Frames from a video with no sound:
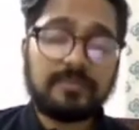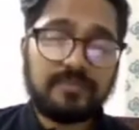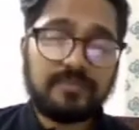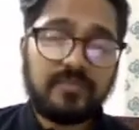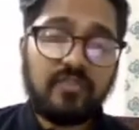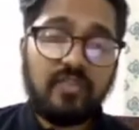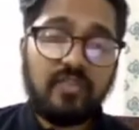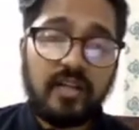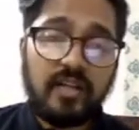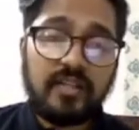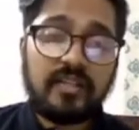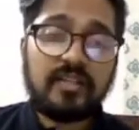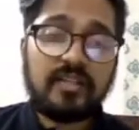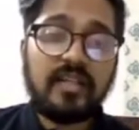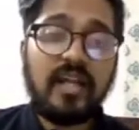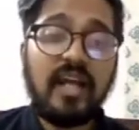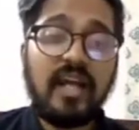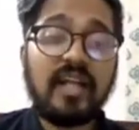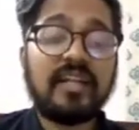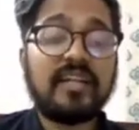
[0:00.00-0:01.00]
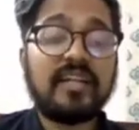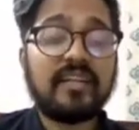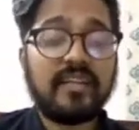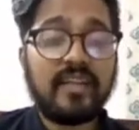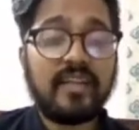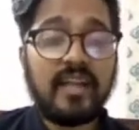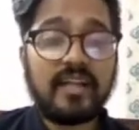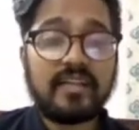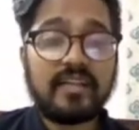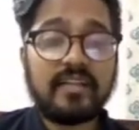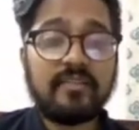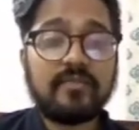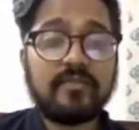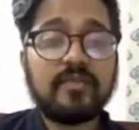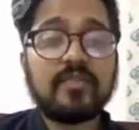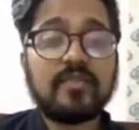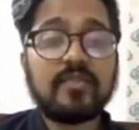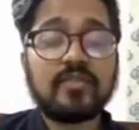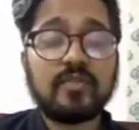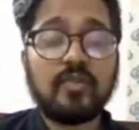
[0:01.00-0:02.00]
fun and interactive.
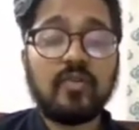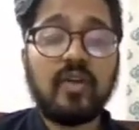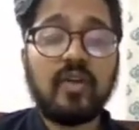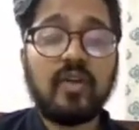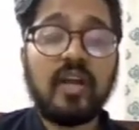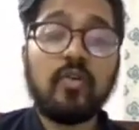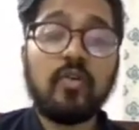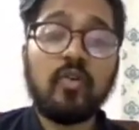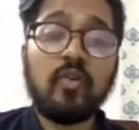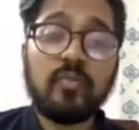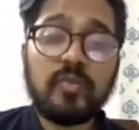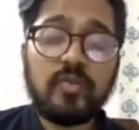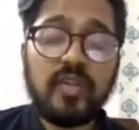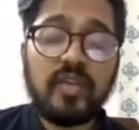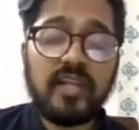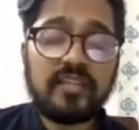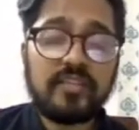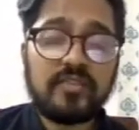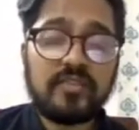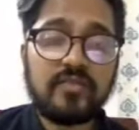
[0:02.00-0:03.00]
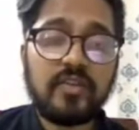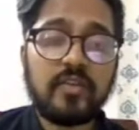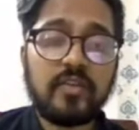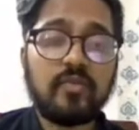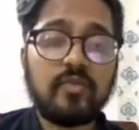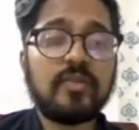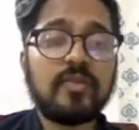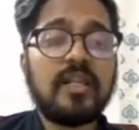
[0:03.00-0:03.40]
So I hope you like this video.